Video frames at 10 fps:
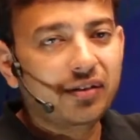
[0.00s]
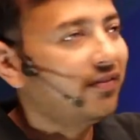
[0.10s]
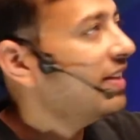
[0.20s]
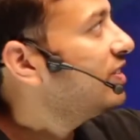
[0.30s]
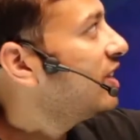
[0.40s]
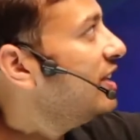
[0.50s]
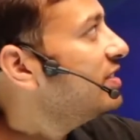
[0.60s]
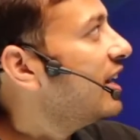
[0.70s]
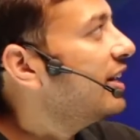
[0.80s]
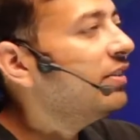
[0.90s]
when things
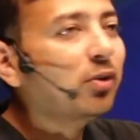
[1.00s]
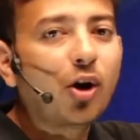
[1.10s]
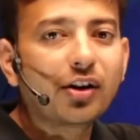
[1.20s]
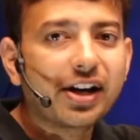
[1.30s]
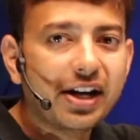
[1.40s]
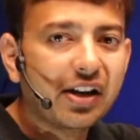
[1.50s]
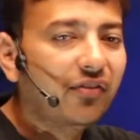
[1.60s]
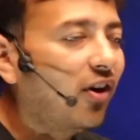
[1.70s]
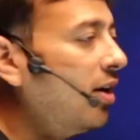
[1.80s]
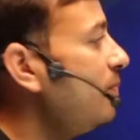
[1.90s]
are in quadratic form,